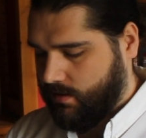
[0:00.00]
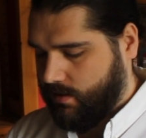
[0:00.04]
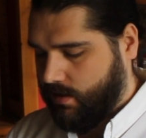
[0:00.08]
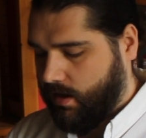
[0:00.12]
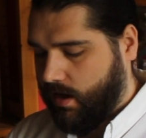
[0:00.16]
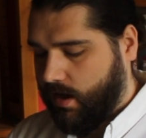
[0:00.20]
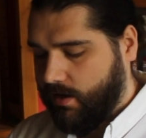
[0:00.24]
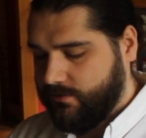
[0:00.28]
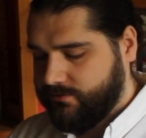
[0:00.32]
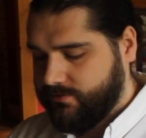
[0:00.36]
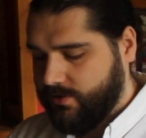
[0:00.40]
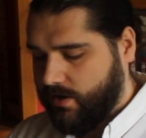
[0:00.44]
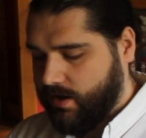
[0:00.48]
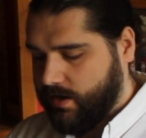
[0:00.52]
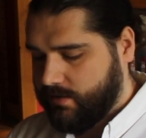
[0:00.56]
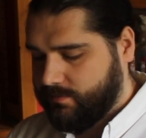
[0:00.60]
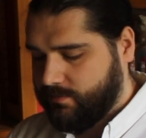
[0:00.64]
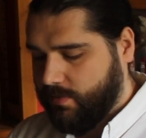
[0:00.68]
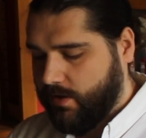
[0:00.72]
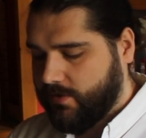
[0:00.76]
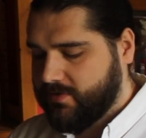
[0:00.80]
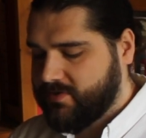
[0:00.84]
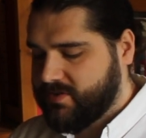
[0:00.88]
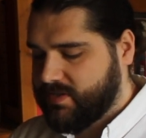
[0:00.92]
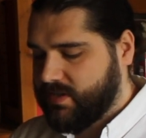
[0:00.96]
After I had
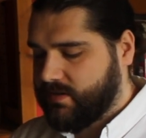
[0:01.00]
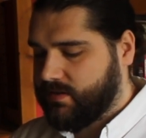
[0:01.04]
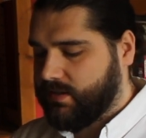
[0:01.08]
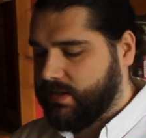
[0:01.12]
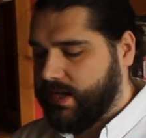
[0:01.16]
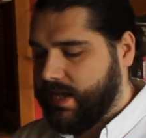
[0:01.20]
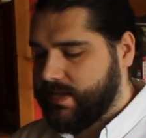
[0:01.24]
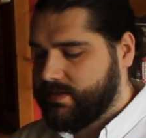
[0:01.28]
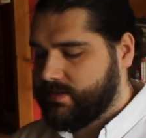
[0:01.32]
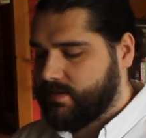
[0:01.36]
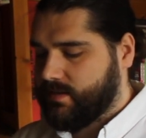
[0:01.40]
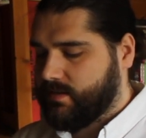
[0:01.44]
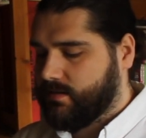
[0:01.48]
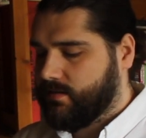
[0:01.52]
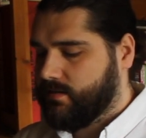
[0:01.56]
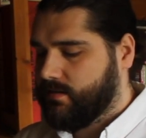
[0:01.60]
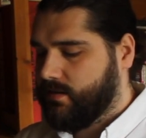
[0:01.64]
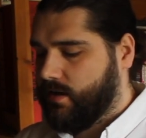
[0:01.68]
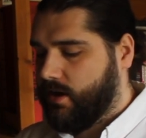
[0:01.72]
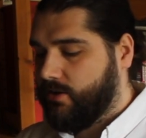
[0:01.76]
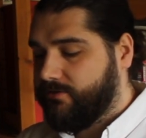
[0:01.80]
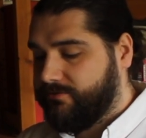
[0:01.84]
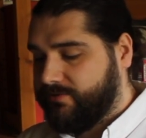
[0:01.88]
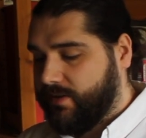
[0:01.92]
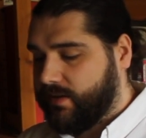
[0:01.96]
posted the letter,
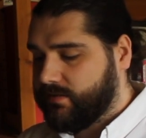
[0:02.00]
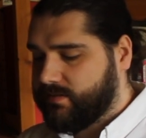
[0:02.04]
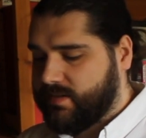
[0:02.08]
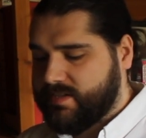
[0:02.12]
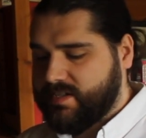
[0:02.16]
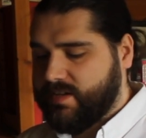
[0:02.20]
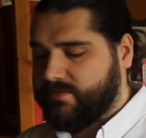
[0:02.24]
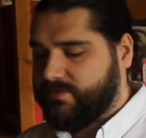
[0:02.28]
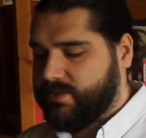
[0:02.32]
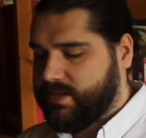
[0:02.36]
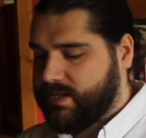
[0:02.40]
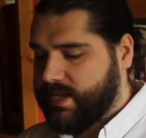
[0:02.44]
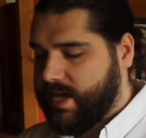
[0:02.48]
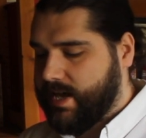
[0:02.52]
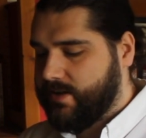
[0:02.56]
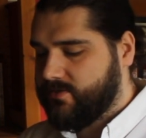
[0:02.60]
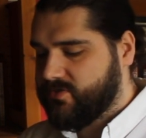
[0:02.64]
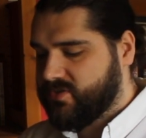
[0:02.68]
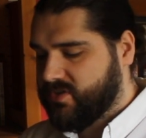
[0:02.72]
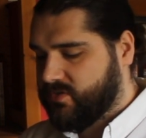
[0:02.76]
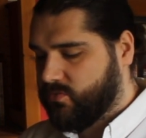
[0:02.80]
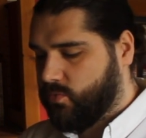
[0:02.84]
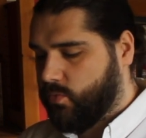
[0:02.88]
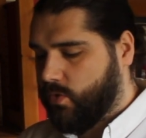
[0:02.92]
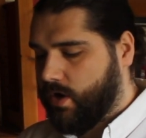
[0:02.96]
I felt as if
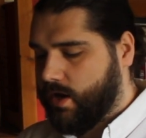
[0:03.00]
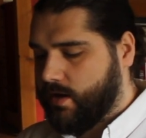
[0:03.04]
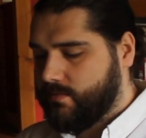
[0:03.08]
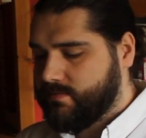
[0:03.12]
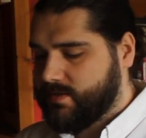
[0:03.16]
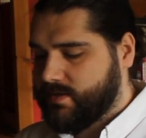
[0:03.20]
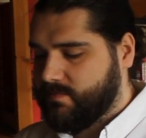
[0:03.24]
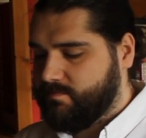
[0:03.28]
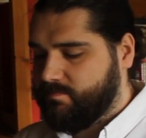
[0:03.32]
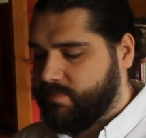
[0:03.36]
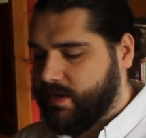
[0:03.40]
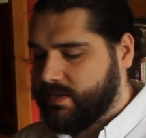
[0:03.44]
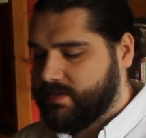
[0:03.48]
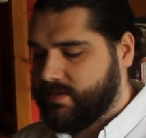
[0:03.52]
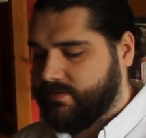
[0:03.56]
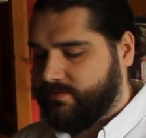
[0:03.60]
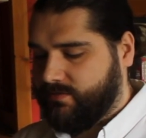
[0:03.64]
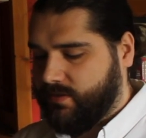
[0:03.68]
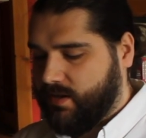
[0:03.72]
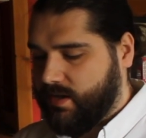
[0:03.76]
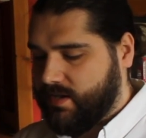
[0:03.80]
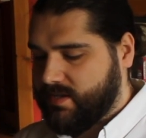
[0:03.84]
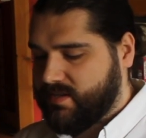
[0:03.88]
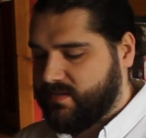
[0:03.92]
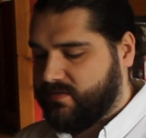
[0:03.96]
1,000 worms and
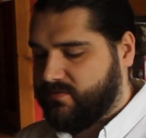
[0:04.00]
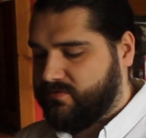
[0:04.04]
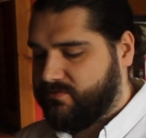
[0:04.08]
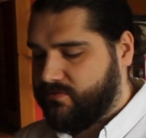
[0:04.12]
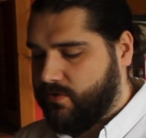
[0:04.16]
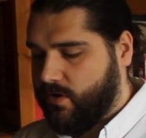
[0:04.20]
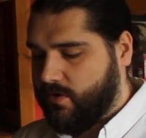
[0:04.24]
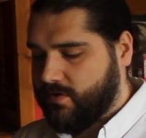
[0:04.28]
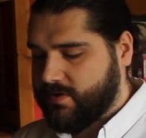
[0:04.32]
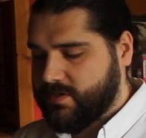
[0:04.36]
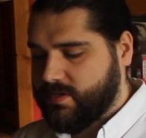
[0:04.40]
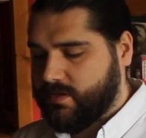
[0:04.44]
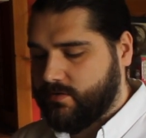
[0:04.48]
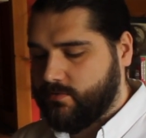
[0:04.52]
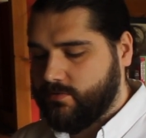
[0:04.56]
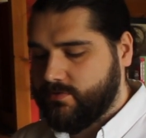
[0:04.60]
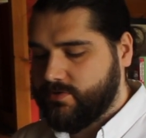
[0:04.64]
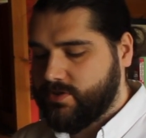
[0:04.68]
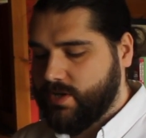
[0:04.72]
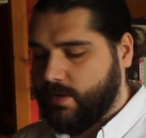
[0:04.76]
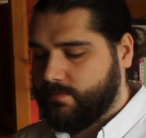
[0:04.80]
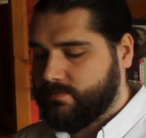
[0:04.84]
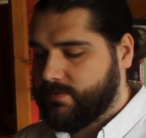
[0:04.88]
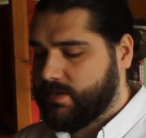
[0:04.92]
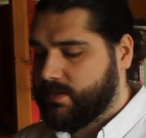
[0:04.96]
butterflies and frogs had all
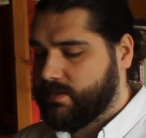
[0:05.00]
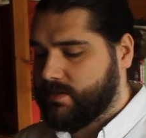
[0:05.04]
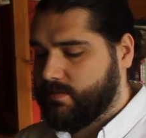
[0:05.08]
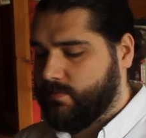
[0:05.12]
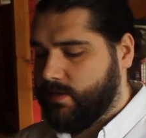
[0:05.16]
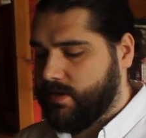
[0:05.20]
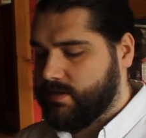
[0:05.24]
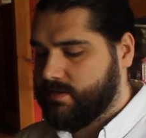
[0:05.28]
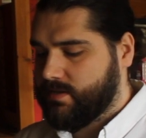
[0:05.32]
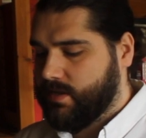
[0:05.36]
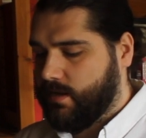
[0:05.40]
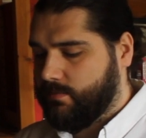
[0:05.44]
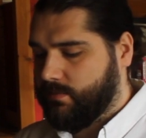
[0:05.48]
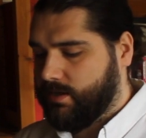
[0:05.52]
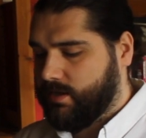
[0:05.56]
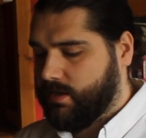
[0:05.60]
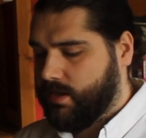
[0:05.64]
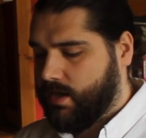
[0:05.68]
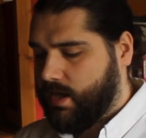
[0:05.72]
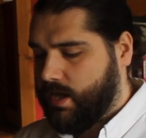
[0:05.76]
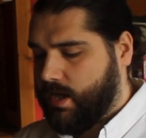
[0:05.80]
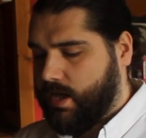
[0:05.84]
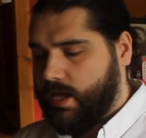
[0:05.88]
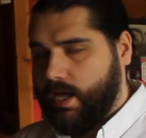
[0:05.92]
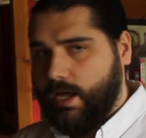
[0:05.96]
jumped into my tummy
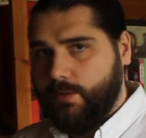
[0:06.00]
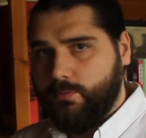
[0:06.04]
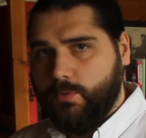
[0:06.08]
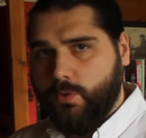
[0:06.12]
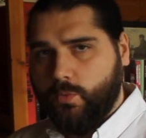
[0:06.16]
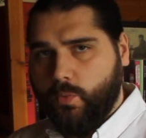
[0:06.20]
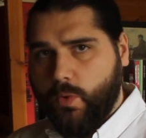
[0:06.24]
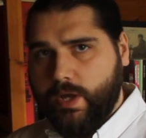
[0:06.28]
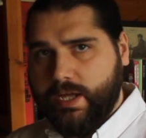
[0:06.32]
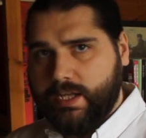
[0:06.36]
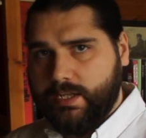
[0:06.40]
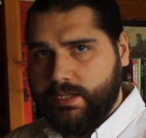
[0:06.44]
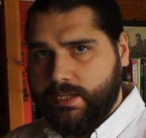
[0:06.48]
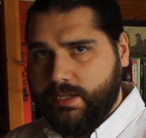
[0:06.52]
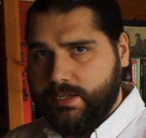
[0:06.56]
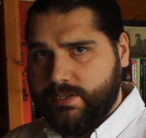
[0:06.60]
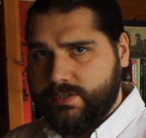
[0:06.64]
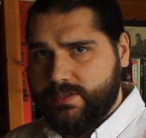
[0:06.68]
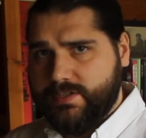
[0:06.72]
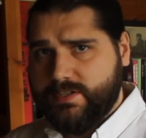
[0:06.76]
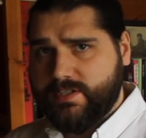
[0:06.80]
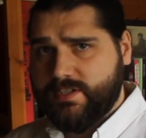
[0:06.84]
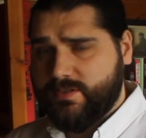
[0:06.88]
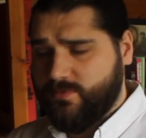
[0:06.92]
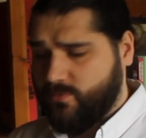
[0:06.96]
and were wiggling and
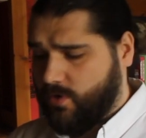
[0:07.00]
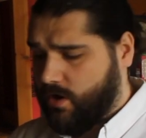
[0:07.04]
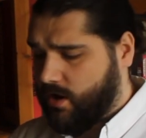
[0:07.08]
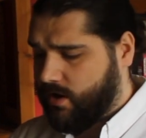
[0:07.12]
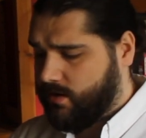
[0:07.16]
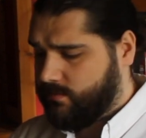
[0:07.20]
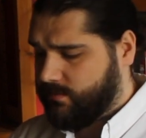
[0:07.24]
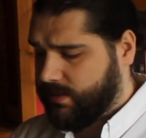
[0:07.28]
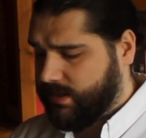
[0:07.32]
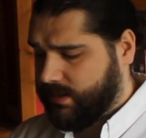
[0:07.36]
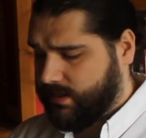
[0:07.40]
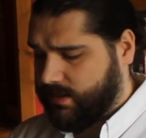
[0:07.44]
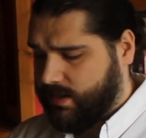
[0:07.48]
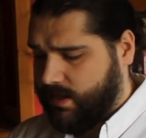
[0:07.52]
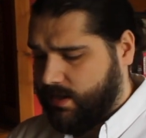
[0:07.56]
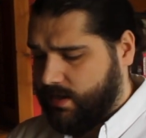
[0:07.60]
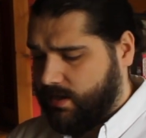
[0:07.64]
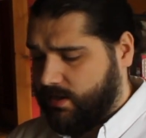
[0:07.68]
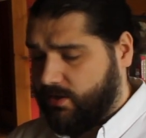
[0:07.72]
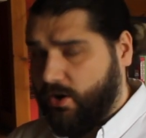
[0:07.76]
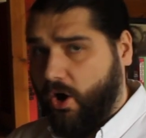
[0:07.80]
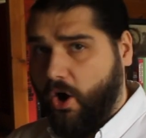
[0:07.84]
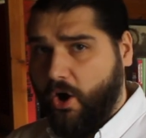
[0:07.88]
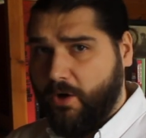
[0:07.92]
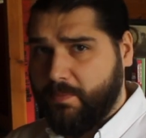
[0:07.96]
squirming
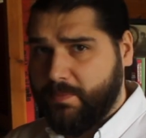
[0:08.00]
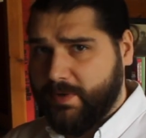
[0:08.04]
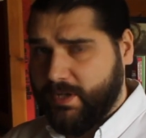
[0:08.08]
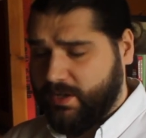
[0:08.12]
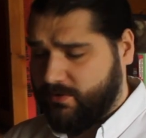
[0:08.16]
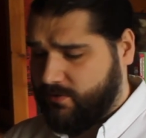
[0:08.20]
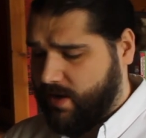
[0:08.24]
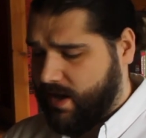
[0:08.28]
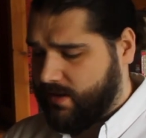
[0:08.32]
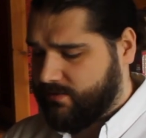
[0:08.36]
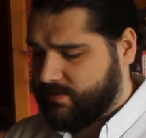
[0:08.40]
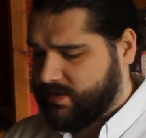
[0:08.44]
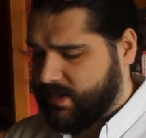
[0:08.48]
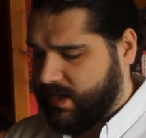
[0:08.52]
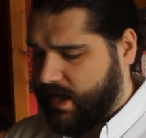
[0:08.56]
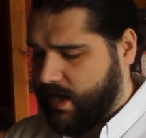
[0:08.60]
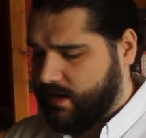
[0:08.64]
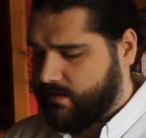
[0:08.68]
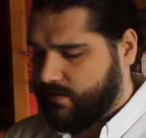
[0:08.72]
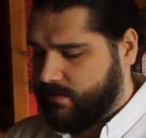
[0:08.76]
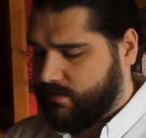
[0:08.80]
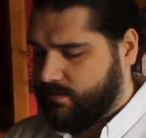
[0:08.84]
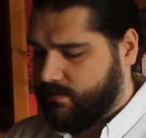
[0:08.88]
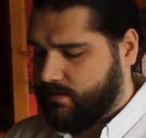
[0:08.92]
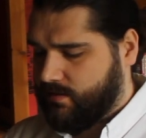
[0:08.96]
and hopping around
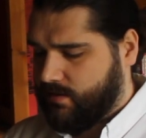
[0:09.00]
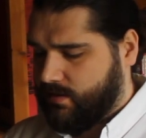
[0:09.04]
together.